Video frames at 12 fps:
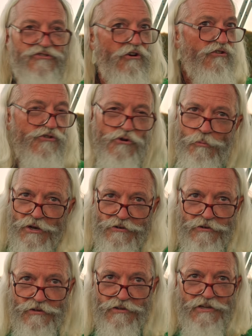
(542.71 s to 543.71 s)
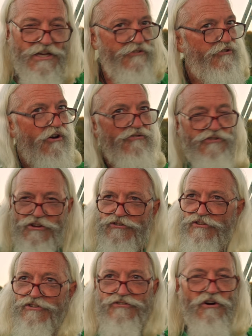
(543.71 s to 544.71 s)
It's all human. It's all
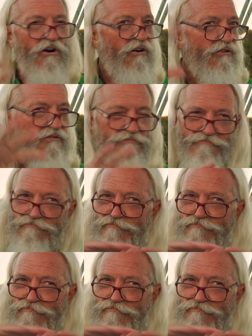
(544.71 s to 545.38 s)
it's it's all